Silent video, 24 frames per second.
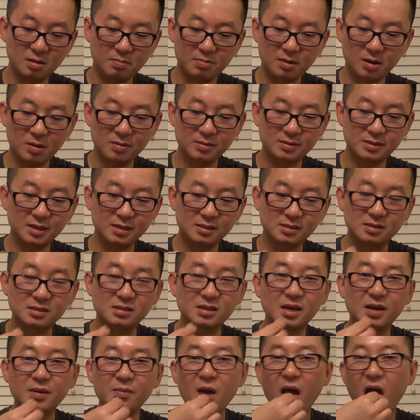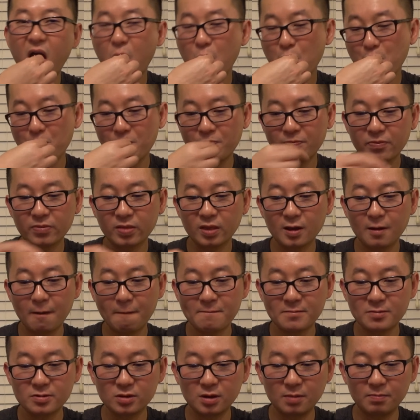probably tastes the same.
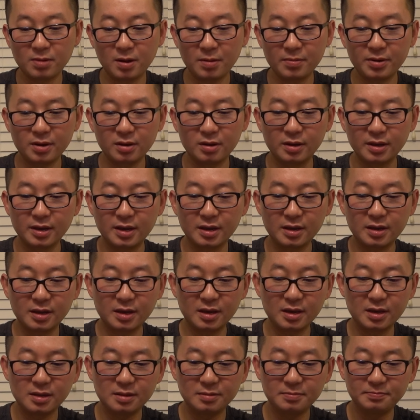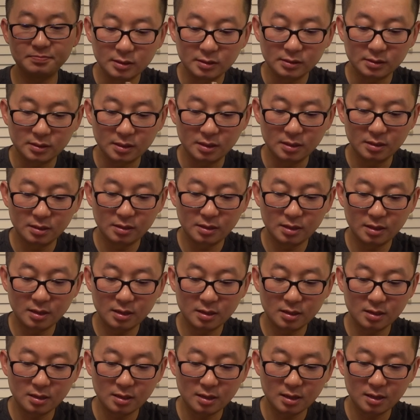So I'm probably not gonna get it again. It's a good
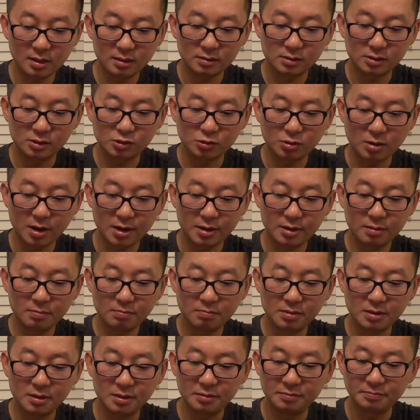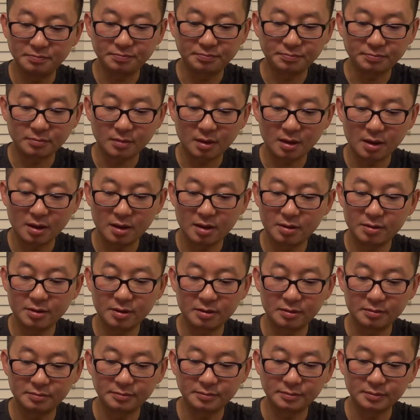thing that I got to try them, but I don't
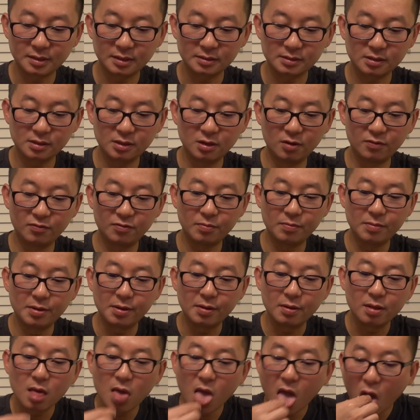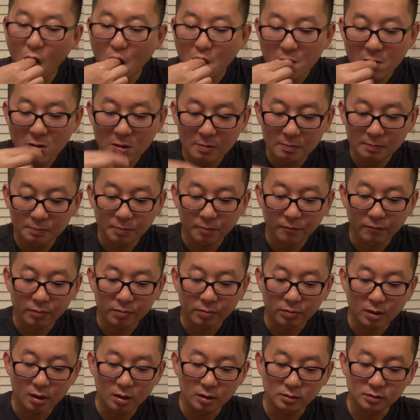know. That's a no for me.
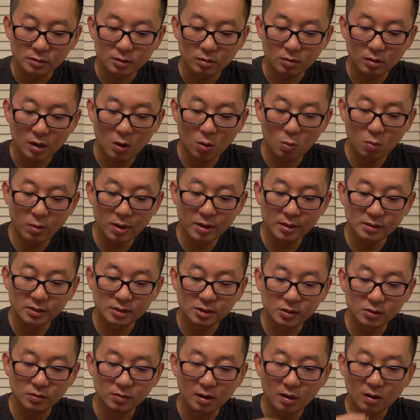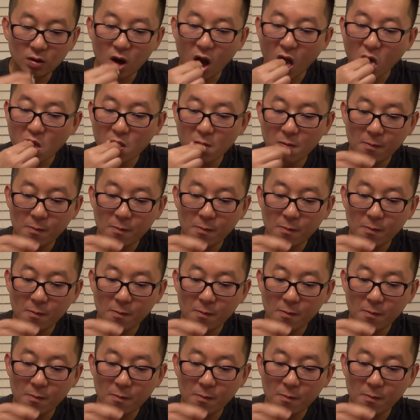So I'll wait until I'll,